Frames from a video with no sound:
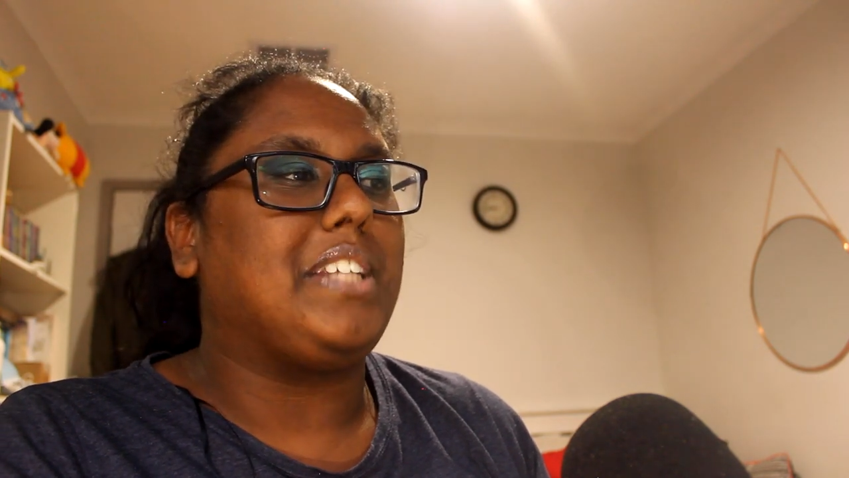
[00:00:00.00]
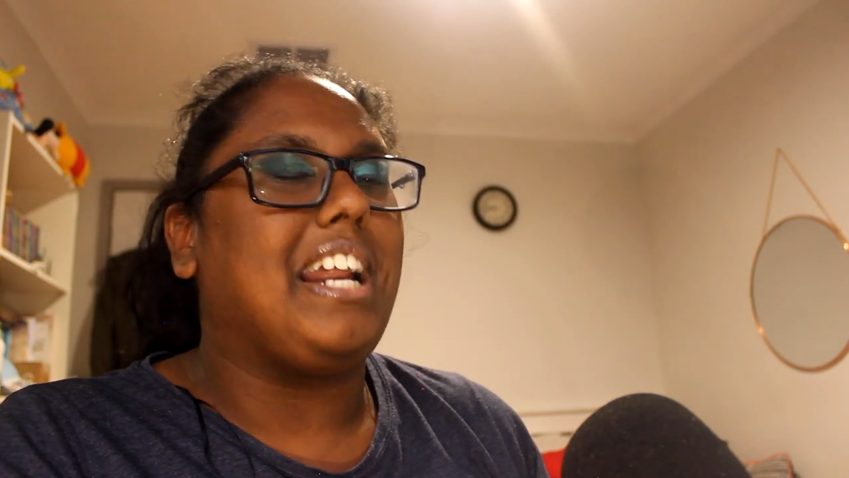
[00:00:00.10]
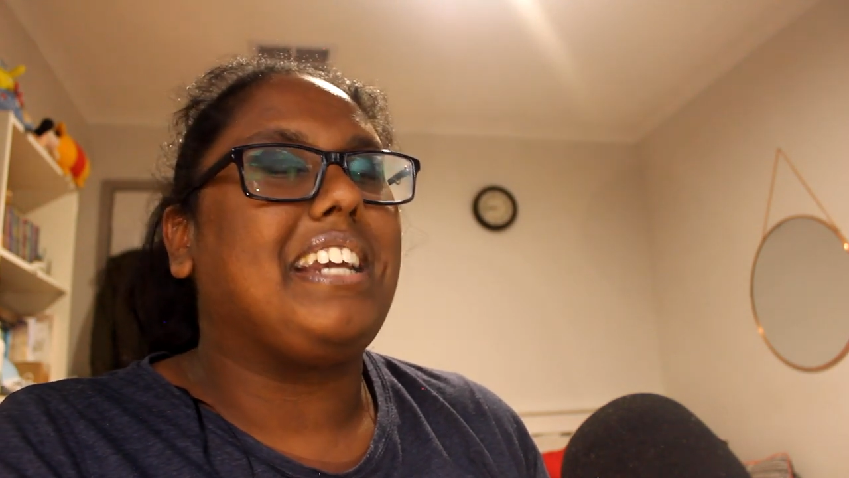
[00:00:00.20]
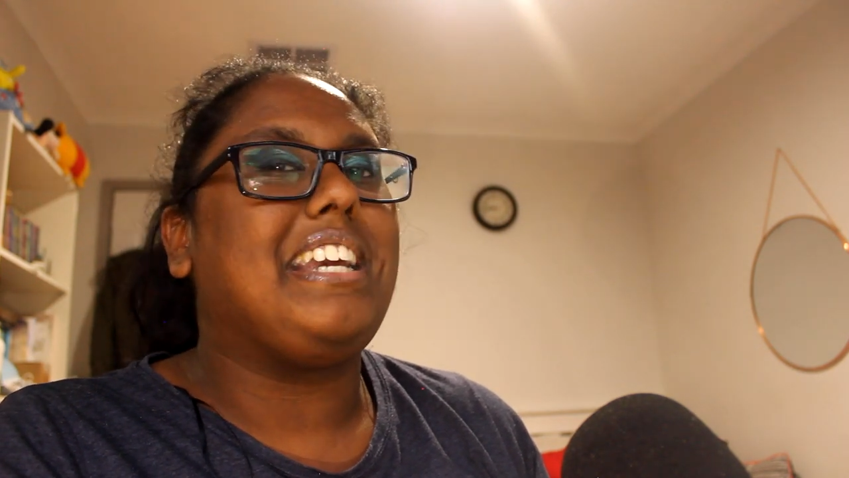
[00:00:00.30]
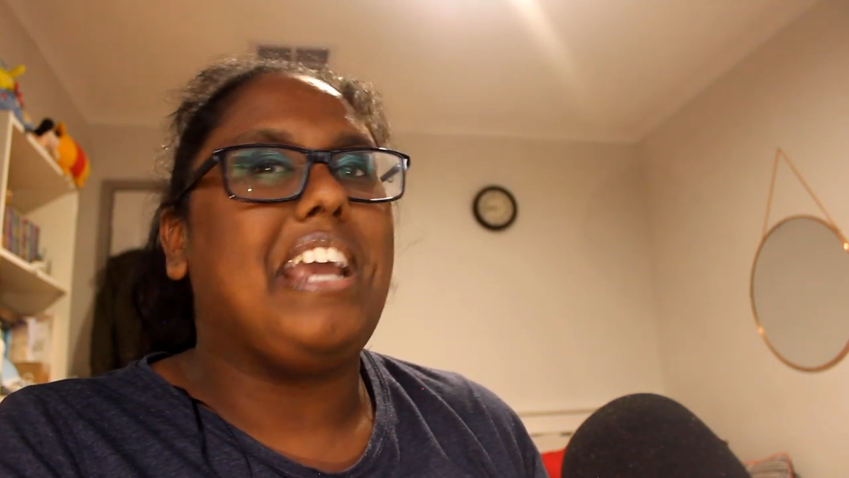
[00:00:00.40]
and
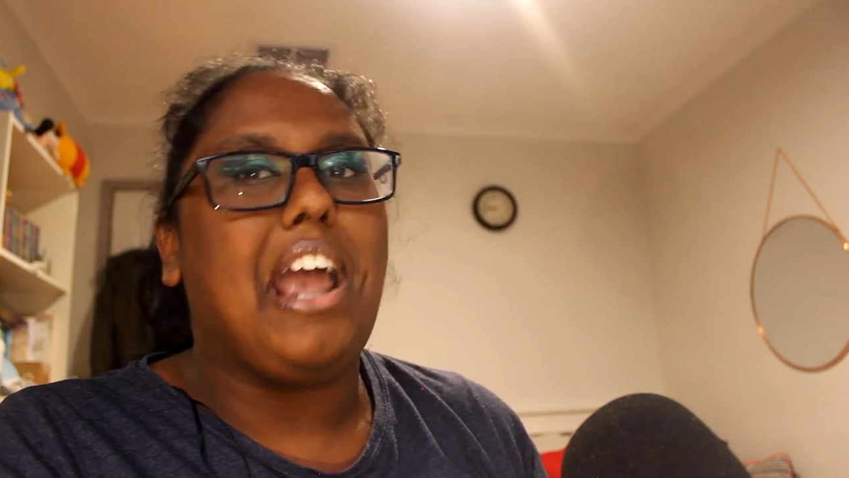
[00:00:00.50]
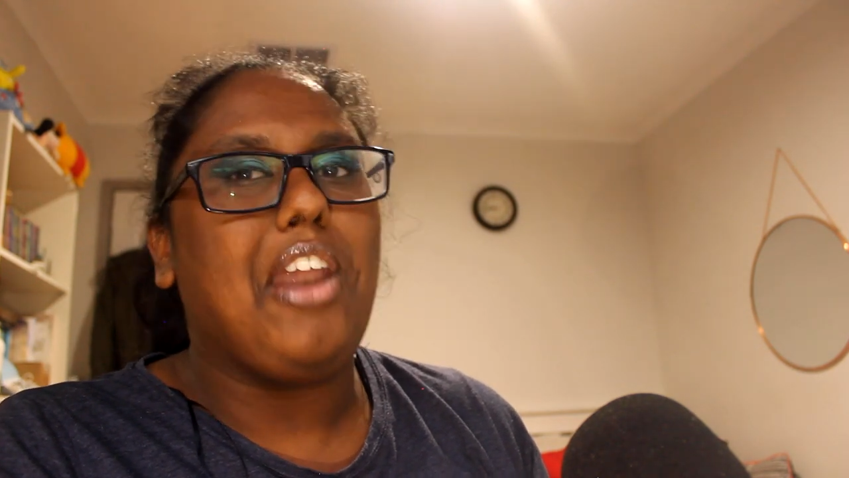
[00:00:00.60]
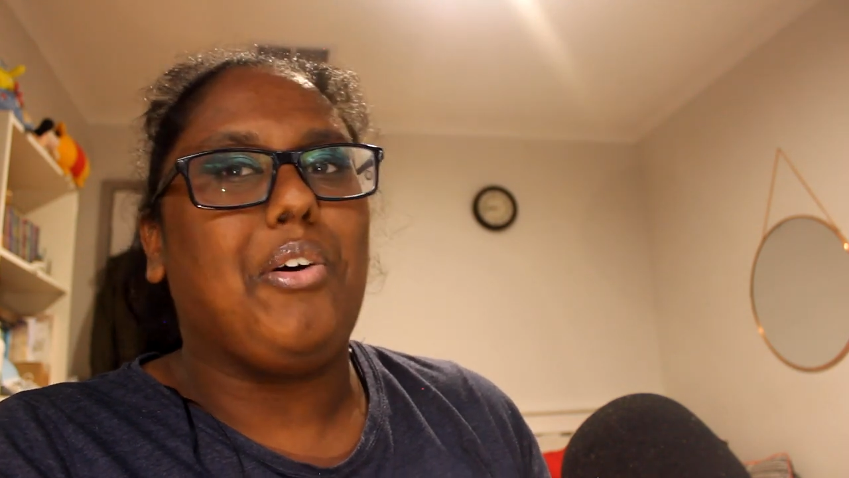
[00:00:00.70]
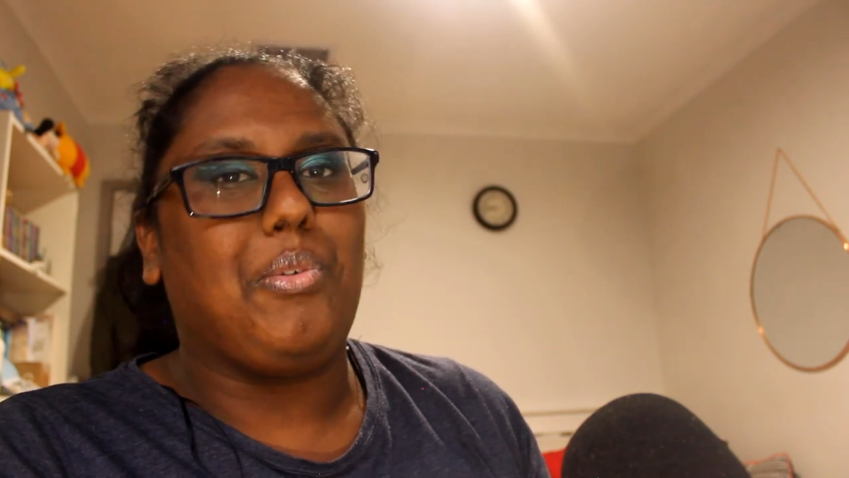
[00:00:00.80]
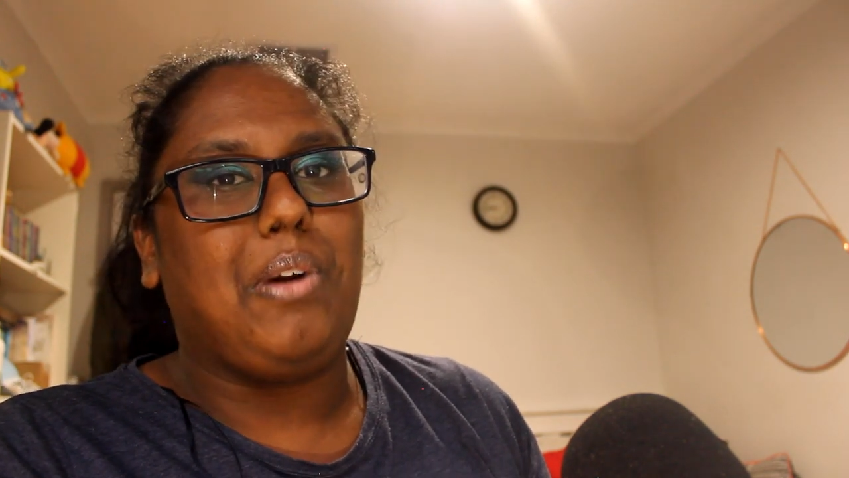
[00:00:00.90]
I
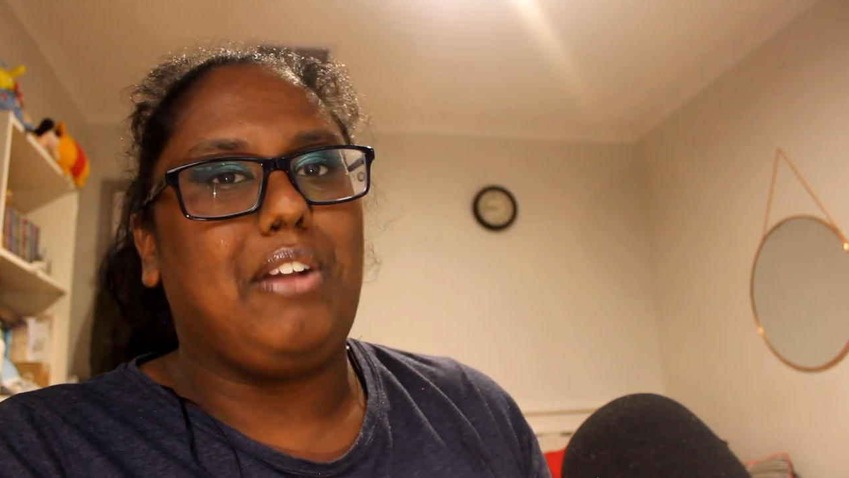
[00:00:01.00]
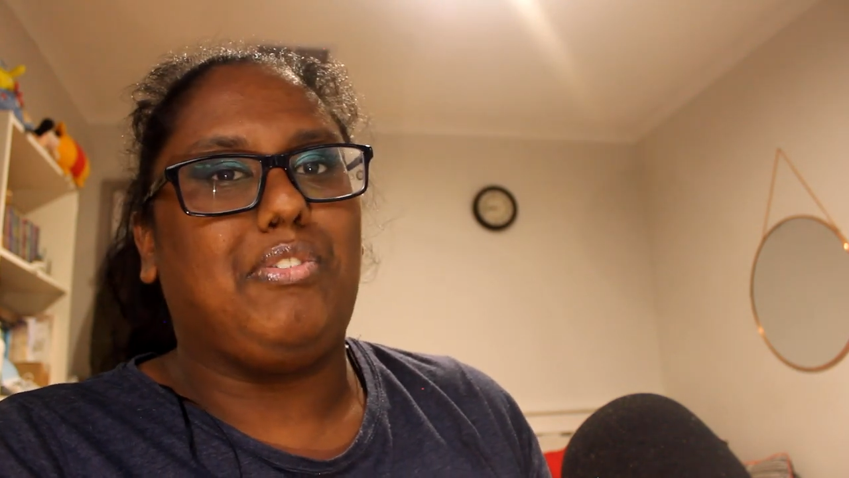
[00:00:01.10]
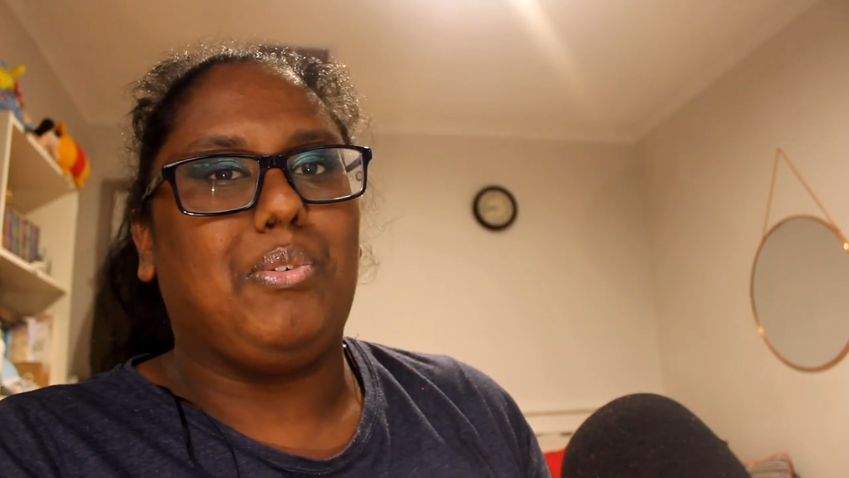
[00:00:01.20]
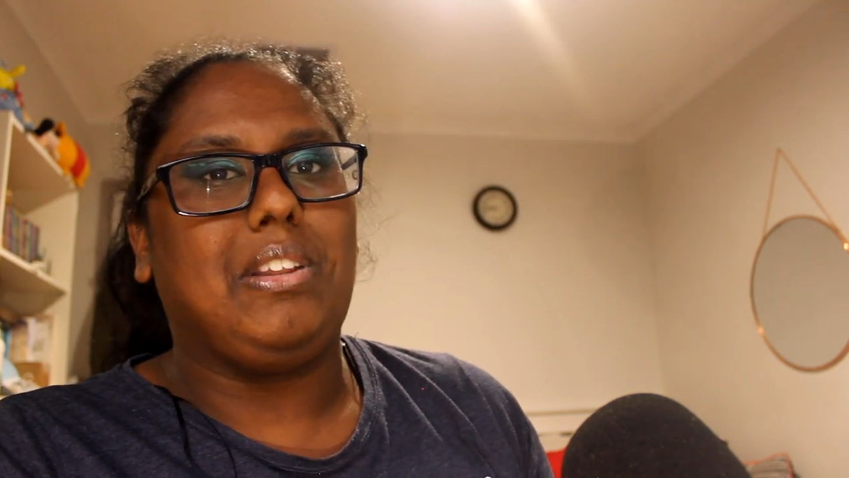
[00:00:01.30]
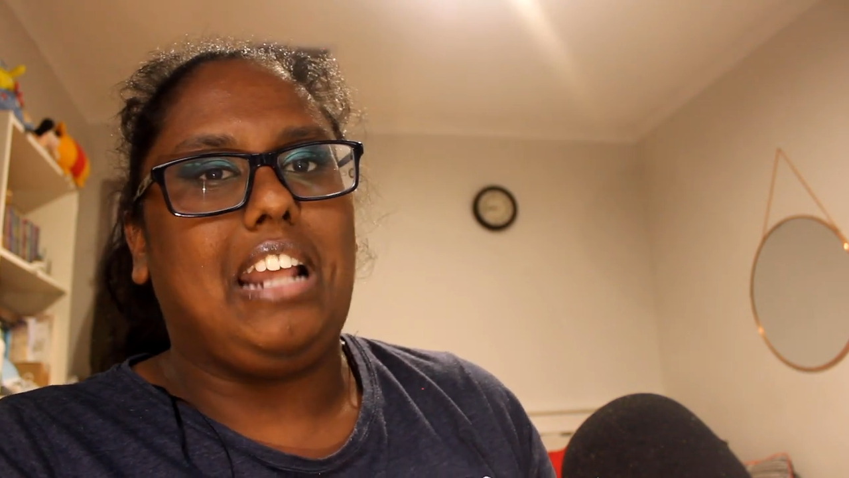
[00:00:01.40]
cannot wait
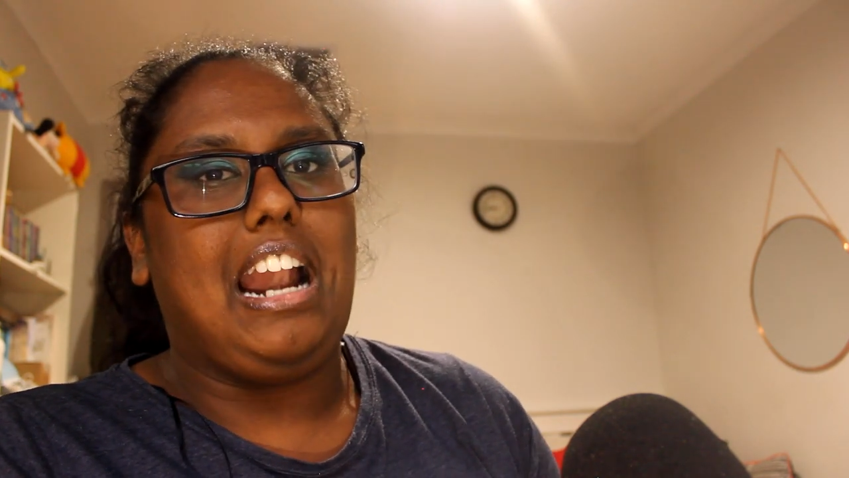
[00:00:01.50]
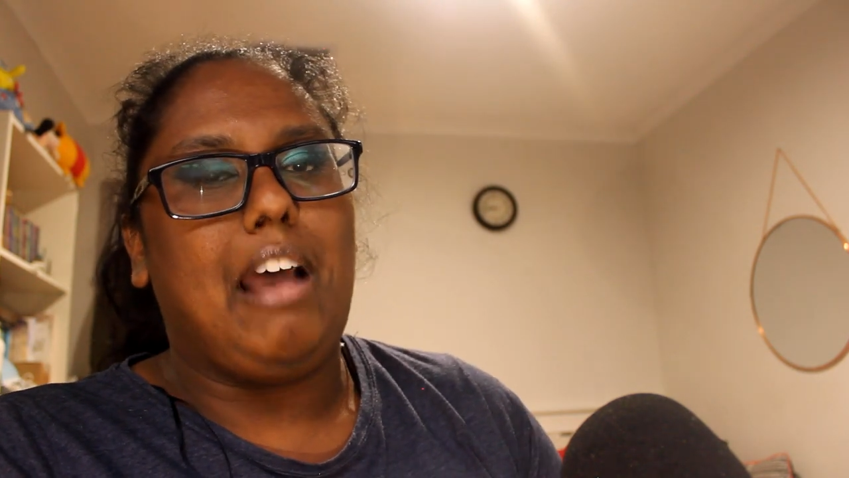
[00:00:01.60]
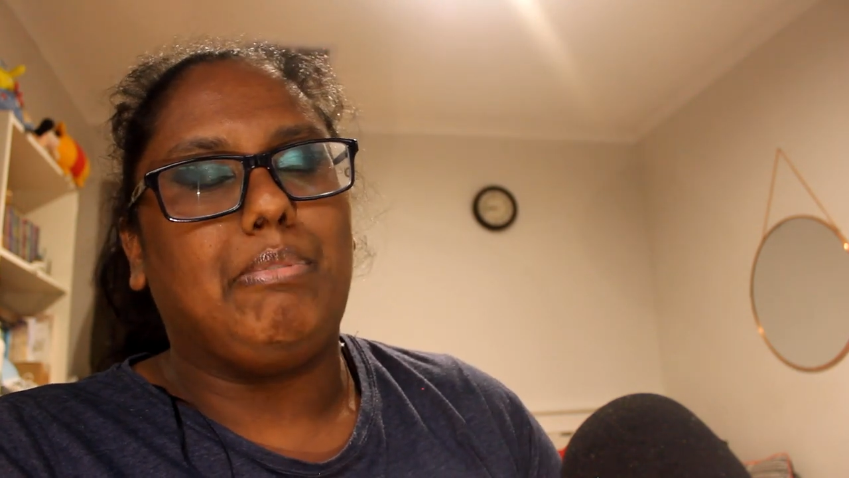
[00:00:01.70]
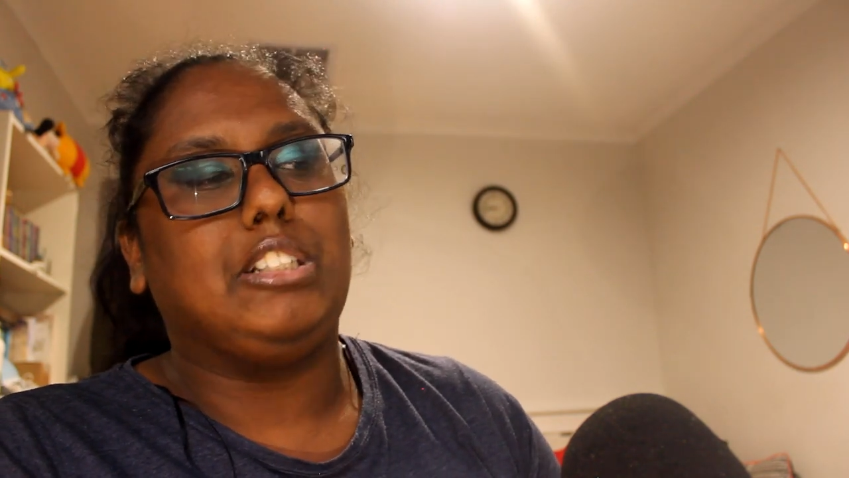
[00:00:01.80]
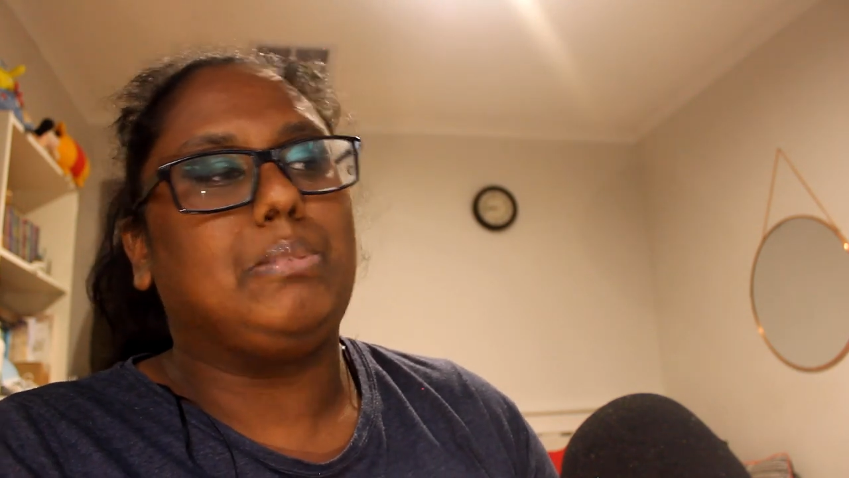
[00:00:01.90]
for when that
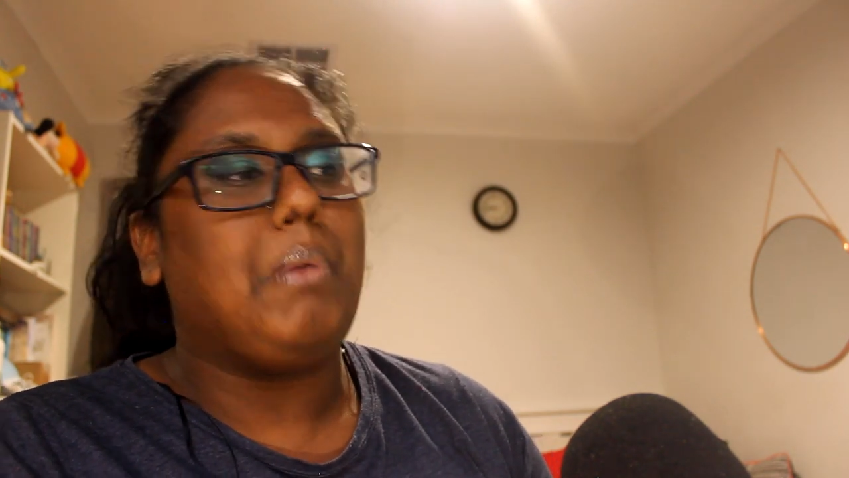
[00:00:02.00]
happens.